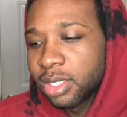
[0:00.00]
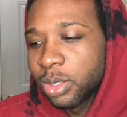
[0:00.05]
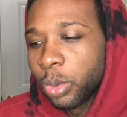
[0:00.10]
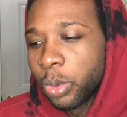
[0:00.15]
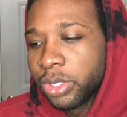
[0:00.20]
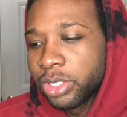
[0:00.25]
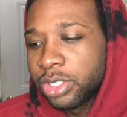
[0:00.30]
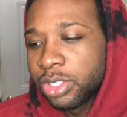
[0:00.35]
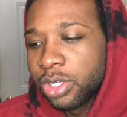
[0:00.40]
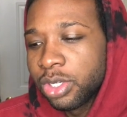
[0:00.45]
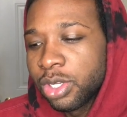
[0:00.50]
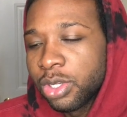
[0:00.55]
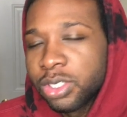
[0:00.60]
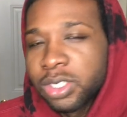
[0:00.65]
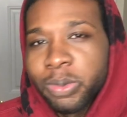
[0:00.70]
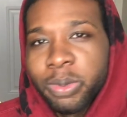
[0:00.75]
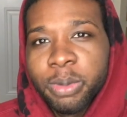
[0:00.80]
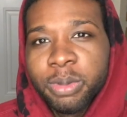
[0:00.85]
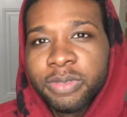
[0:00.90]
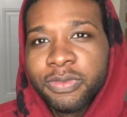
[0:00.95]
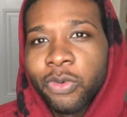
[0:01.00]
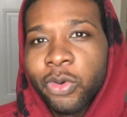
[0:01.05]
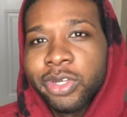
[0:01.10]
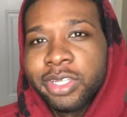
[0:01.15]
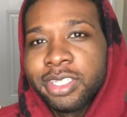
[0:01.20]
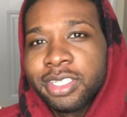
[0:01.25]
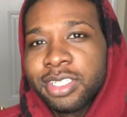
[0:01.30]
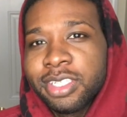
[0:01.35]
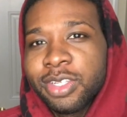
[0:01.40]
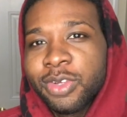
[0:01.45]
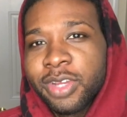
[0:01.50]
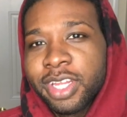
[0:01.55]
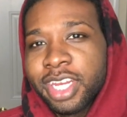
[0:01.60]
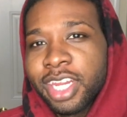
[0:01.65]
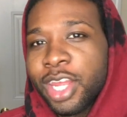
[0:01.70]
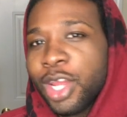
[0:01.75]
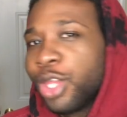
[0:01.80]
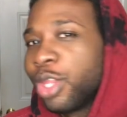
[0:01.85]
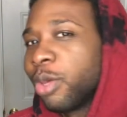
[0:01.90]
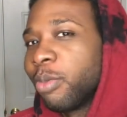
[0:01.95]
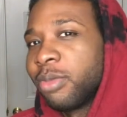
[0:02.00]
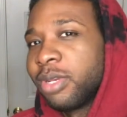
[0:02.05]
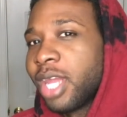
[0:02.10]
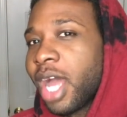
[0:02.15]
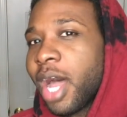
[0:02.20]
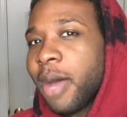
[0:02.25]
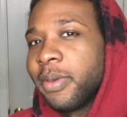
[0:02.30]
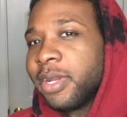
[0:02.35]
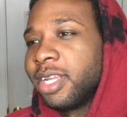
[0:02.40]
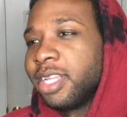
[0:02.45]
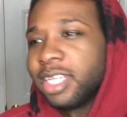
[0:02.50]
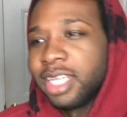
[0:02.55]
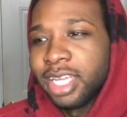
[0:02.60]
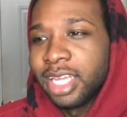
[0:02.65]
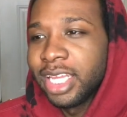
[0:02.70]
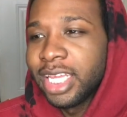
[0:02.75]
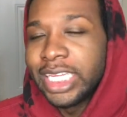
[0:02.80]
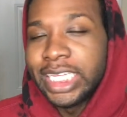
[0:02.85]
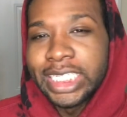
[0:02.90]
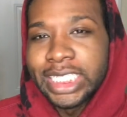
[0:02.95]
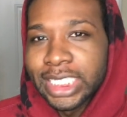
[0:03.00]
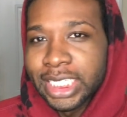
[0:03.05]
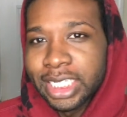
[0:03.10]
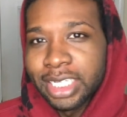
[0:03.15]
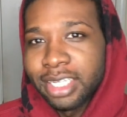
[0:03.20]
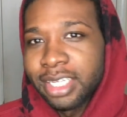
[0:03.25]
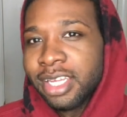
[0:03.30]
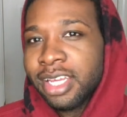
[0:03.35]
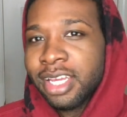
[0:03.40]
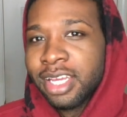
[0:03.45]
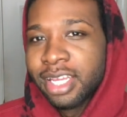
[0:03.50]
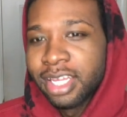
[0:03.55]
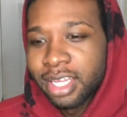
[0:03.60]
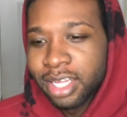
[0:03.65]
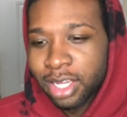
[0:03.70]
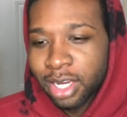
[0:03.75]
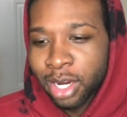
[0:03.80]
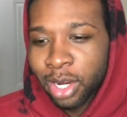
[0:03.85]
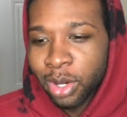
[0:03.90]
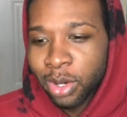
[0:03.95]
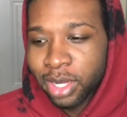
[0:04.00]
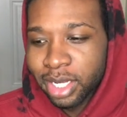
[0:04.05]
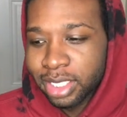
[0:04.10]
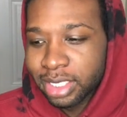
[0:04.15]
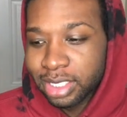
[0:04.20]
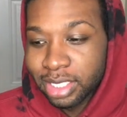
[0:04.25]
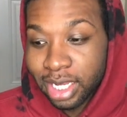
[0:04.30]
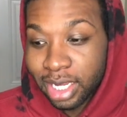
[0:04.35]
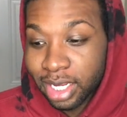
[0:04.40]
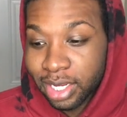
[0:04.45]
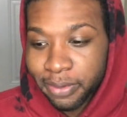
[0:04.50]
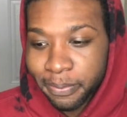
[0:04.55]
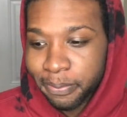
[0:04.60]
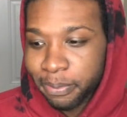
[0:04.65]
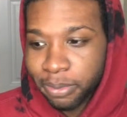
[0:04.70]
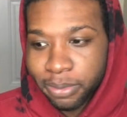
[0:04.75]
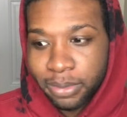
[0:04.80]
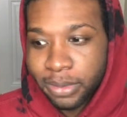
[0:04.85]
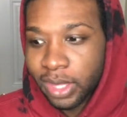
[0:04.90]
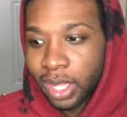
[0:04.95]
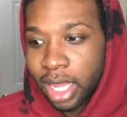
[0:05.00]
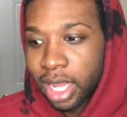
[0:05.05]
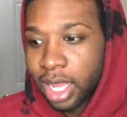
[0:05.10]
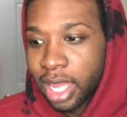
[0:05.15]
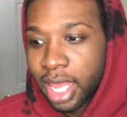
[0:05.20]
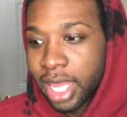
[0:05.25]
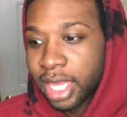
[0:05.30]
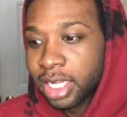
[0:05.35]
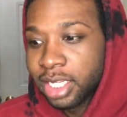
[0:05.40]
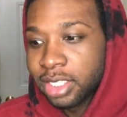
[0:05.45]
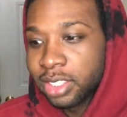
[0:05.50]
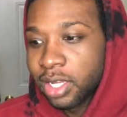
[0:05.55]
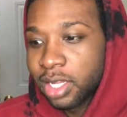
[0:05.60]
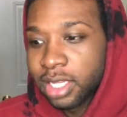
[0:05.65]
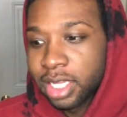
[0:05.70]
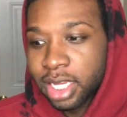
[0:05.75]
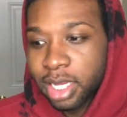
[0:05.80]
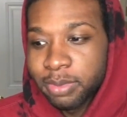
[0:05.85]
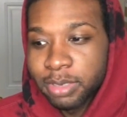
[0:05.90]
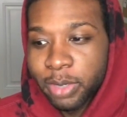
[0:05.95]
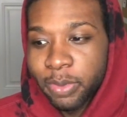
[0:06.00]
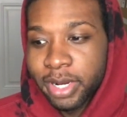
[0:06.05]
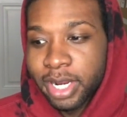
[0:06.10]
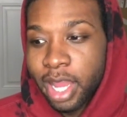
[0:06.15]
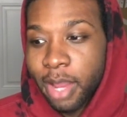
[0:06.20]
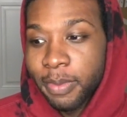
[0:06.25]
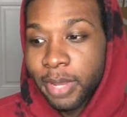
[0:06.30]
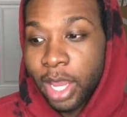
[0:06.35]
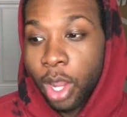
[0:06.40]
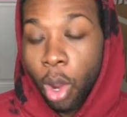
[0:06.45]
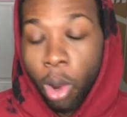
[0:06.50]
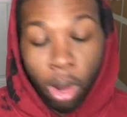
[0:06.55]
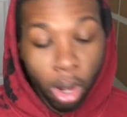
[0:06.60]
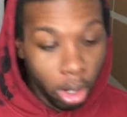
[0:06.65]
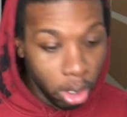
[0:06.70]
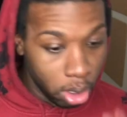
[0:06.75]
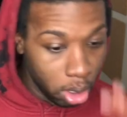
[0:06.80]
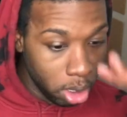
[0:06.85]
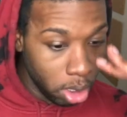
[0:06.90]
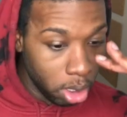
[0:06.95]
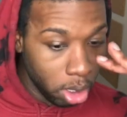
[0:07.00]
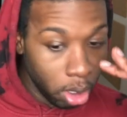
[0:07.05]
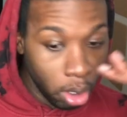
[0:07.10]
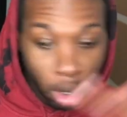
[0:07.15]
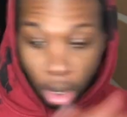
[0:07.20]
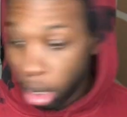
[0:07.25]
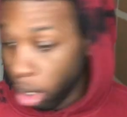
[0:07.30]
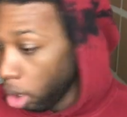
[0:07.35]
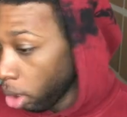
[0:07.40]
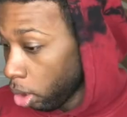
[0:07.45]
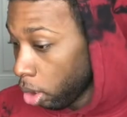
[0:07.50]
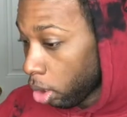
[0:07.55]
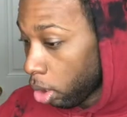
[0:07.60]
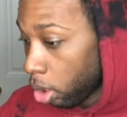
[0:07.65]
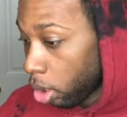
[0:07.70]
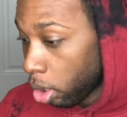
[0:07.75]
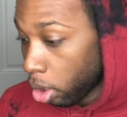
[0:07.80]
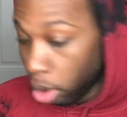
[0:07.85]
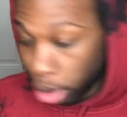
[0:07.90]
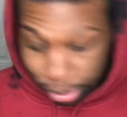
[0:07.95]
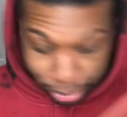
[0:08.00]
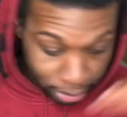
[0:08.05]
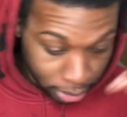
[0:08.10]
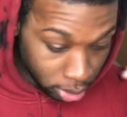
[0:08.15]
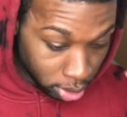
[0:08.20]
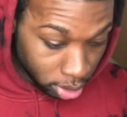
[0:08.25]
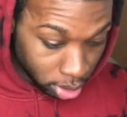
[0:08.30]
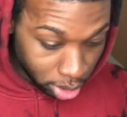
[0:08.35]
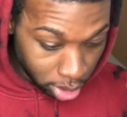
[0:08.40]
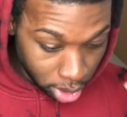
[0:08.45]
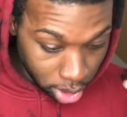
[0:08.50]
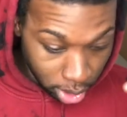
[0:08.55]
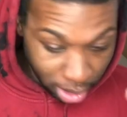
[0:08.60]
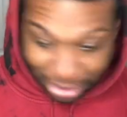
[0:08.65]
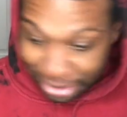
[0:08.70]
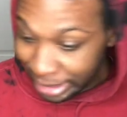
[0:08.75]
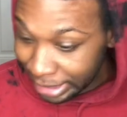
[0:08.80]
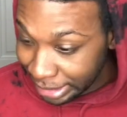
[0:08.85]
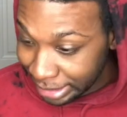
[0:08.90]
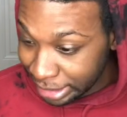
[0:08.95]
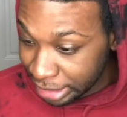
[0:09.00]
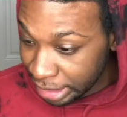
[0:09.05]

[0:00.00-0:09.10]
once you're used to people's voices, you can hear them dominantly easily, you know? Because like any song that comes out right now, I'm like, oh, listen to